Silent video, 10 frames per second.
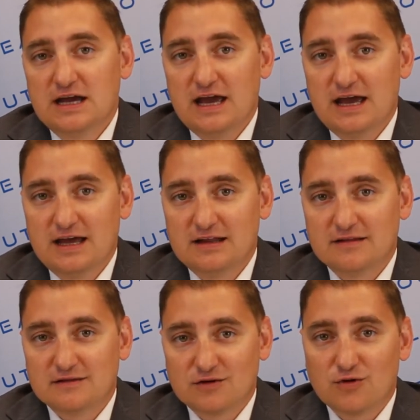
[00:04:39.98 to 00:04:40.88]

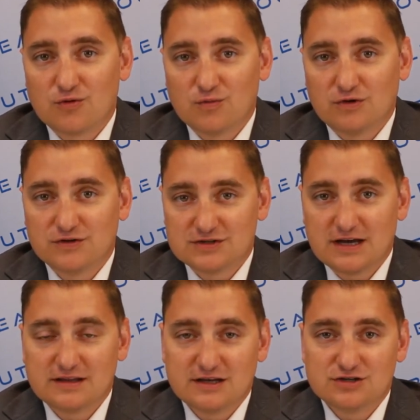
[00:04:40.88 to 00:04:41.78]
and the court will
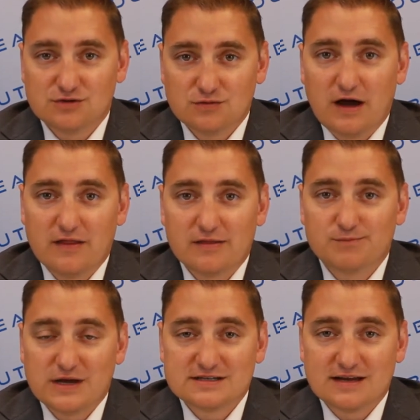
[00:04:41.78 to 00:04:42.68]
decide the issue on
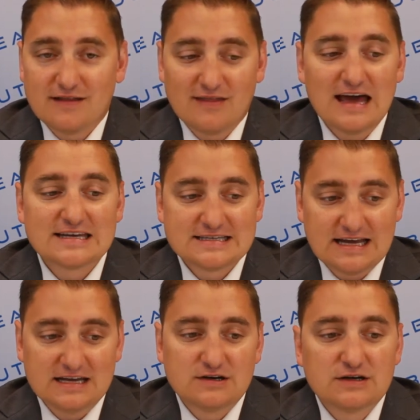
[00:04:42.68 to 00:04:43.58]
based on that
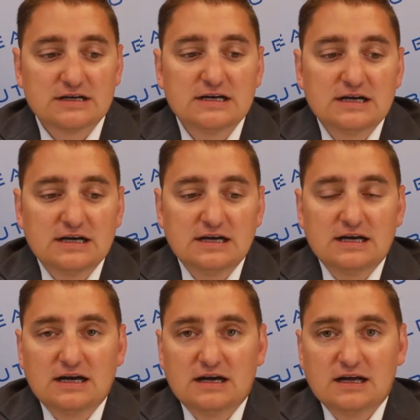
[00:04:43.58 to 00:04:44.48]
standard.
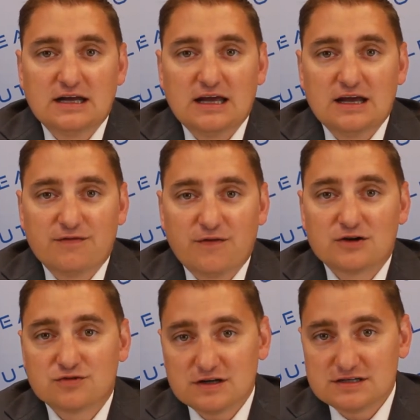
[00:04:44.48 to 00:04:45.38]
If a
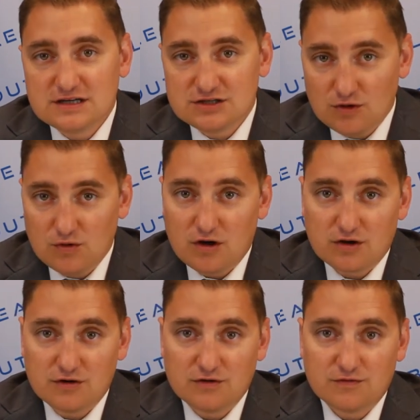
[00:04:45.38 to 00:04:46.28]
trustee is no
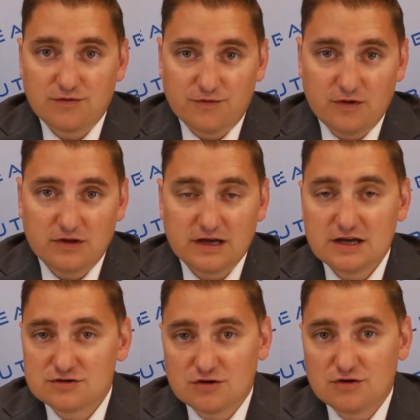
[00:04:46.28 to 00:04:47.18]
longer fulfilling
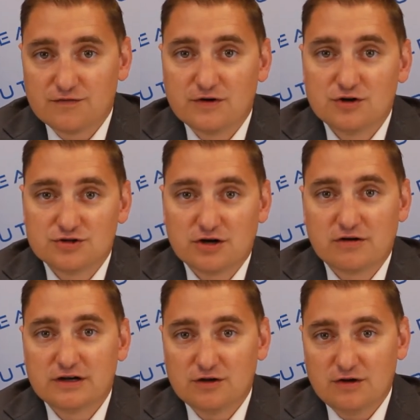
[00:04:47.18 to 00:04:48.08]
his or her
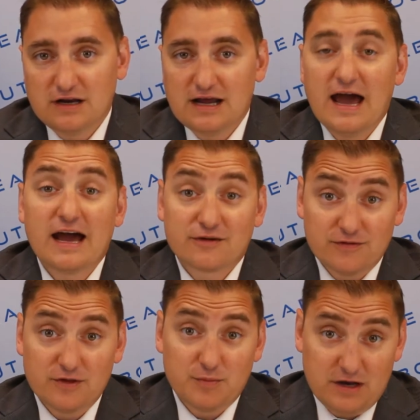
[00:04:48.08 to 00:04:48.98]
fiduciary duty to act for
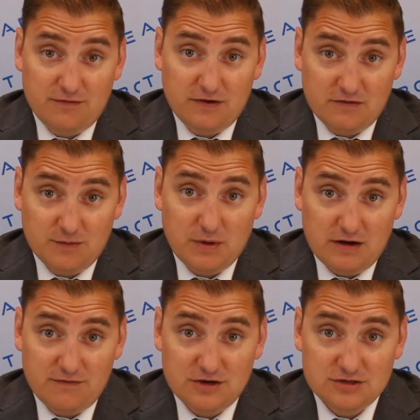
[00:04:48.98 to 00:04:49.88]
the benefit of the
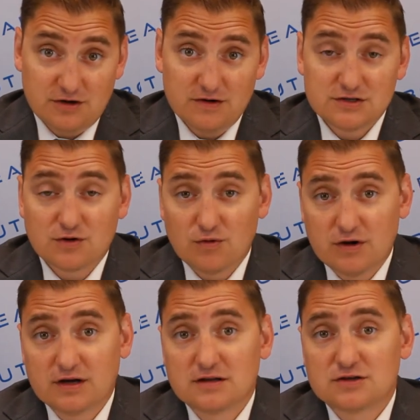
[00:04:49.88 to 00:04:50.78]
beneficiaries
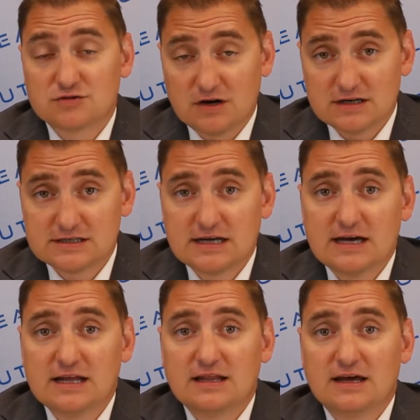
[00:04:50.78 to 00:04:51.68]
according to the trust,
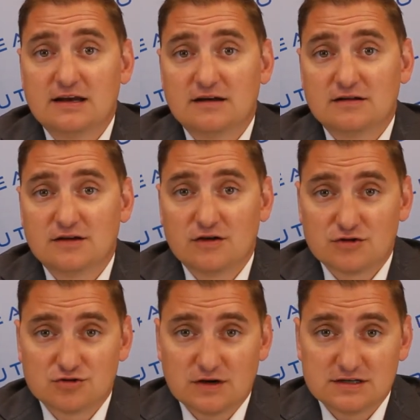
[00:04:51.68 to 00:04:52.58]
then the other
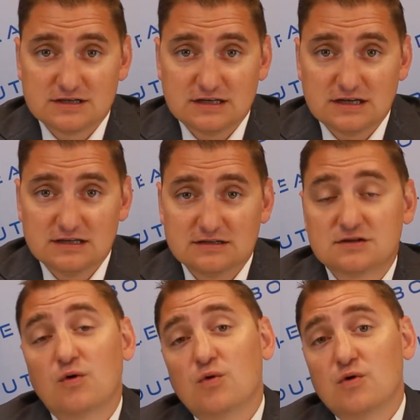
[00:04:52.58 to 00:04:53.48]
trustees
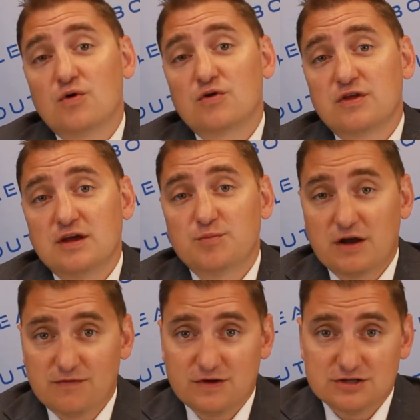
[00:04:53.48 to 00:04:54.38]
or the
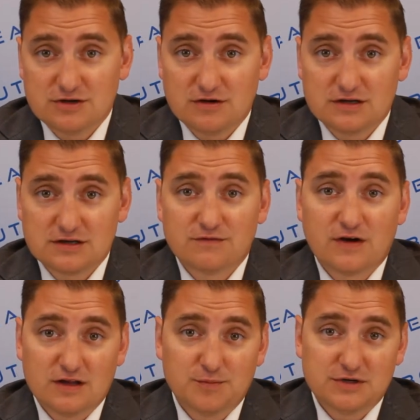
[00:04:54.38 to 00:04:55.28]
beneficiaries can
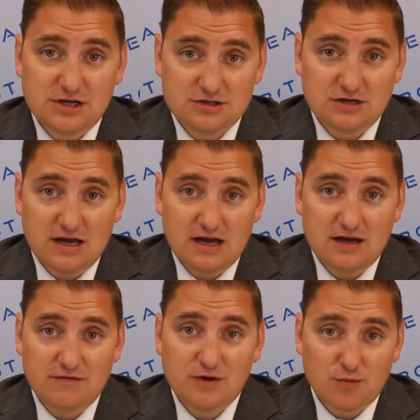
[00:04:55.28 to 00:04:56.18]
file a petition to
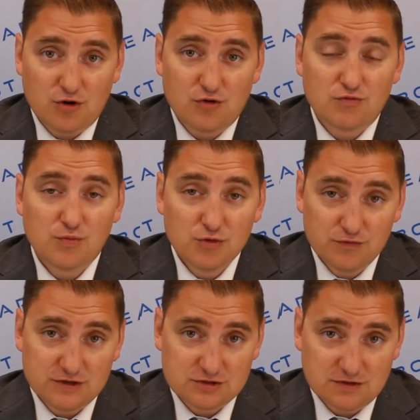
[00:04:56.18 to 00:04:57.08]
have him or her
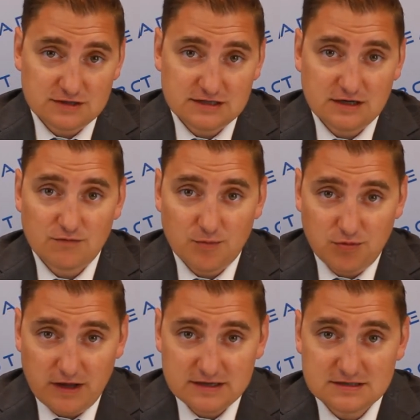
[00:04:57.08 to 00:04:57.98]
removed as trustee and
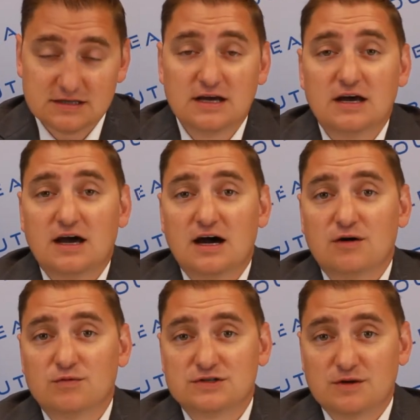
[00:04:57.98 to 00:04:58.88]
replaced uh,
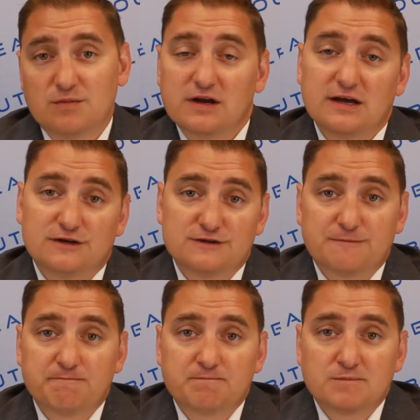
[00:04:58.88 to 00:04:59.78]
with somebody else.
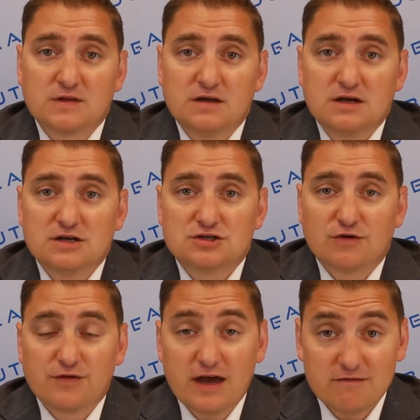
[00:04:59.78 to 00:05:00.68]
So
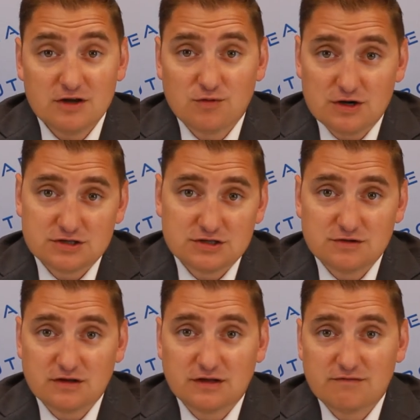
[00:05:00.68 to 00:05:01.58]
if you have any questions, you
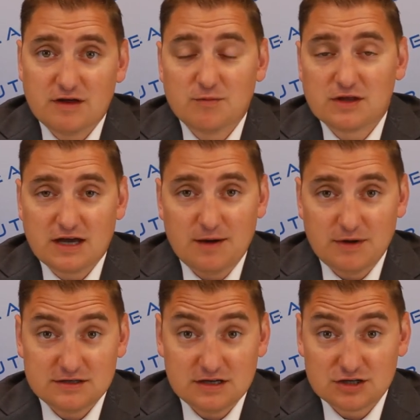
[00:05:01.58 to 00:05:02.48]
can leave them in the
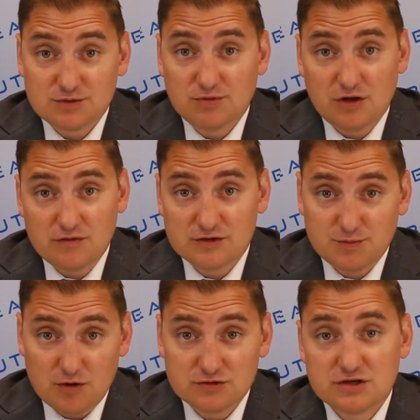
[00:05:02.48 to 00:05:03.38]
comment section below this
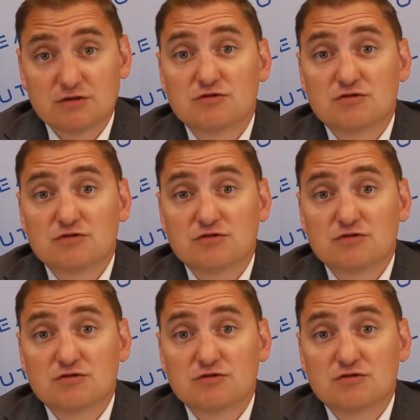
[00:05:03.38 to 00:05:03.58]
post at